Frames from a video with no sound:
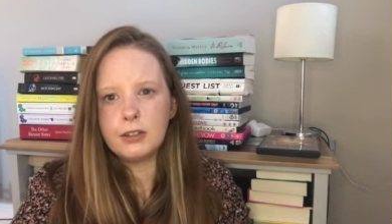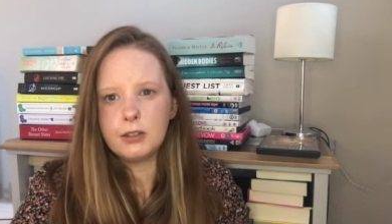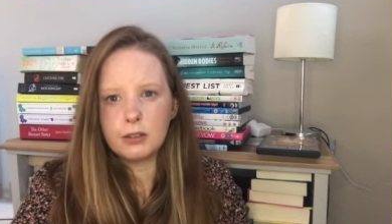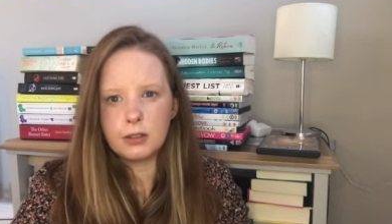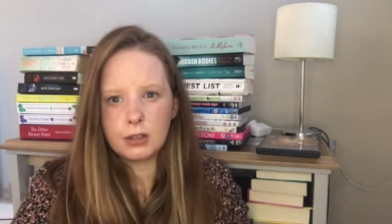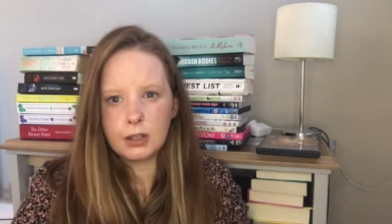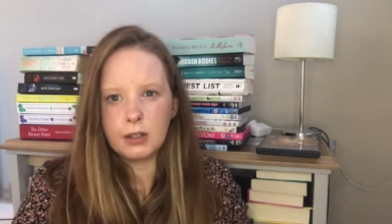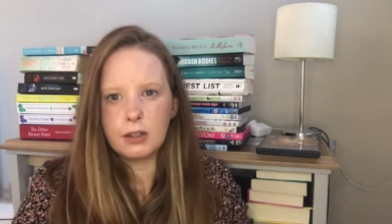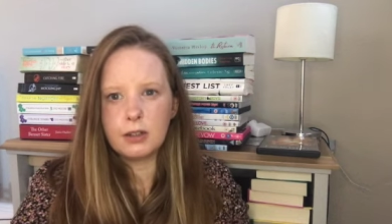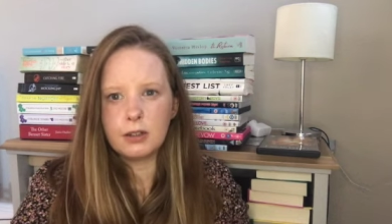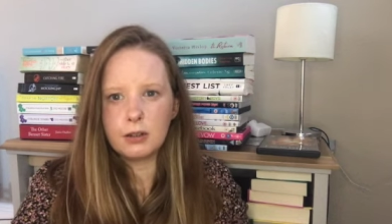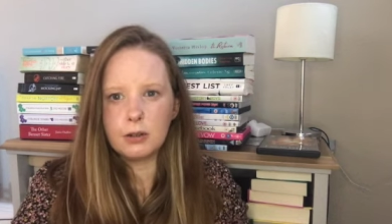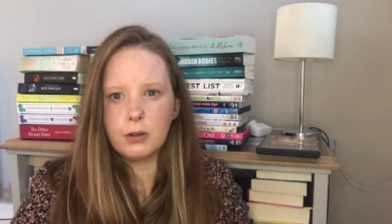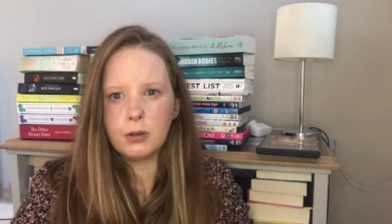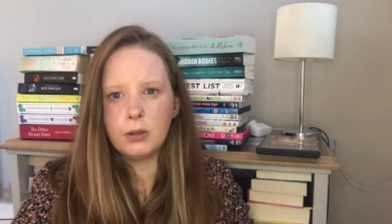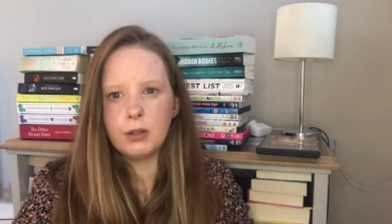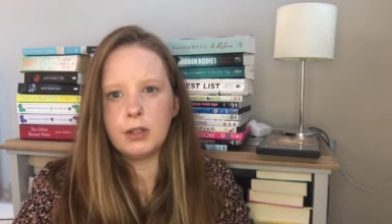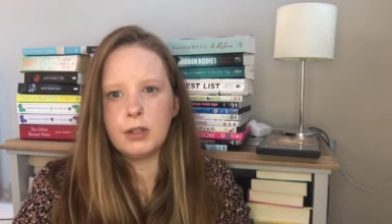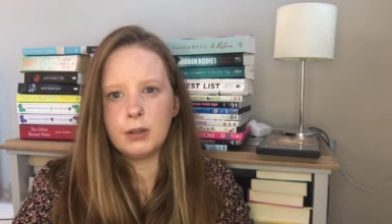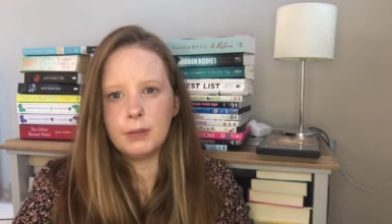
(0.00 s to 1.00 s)
your sons and
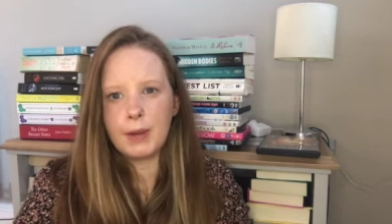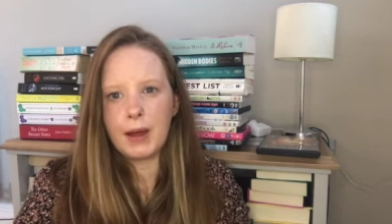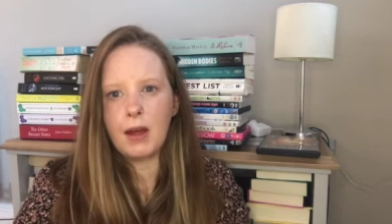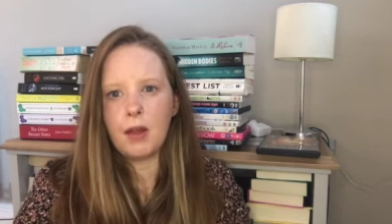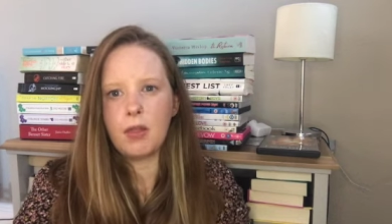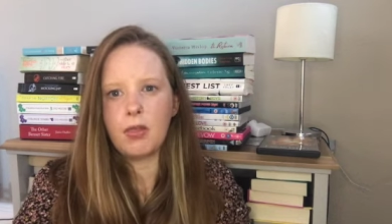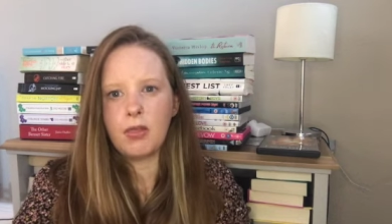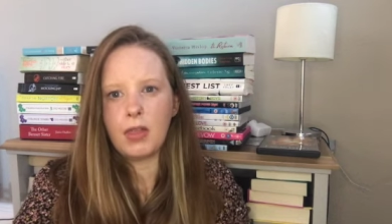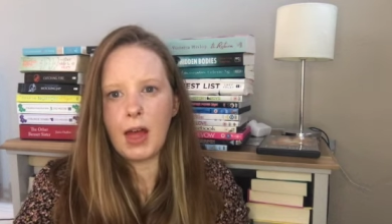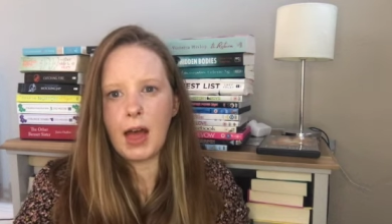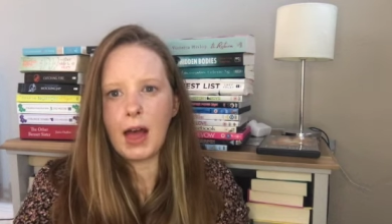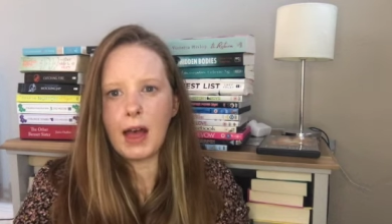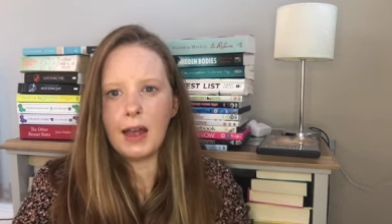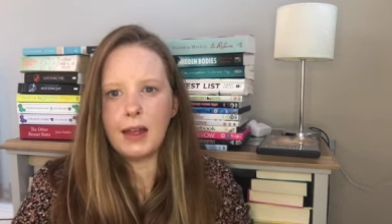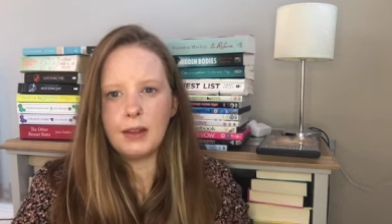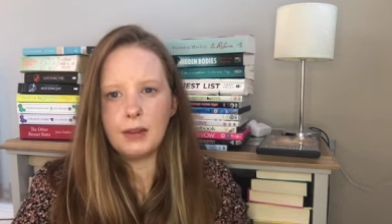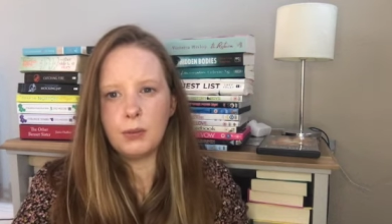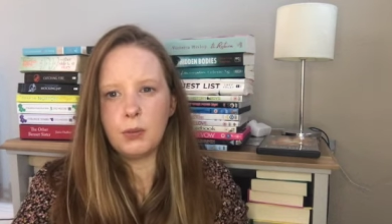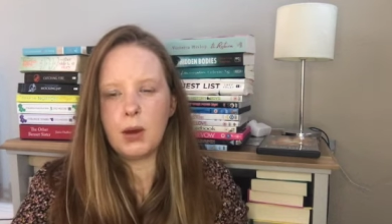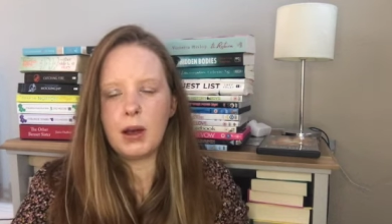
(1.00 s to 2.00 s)
daughters about that
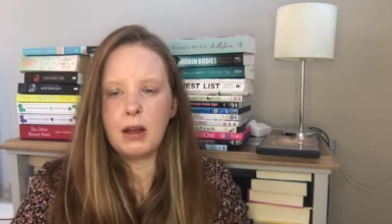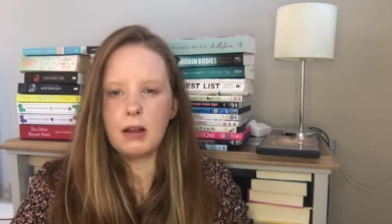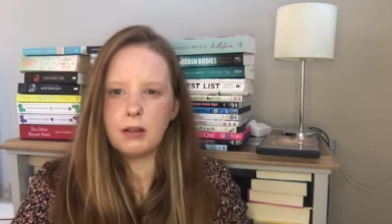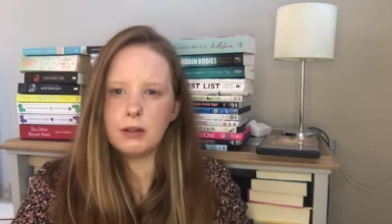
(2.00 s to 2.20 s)
as well,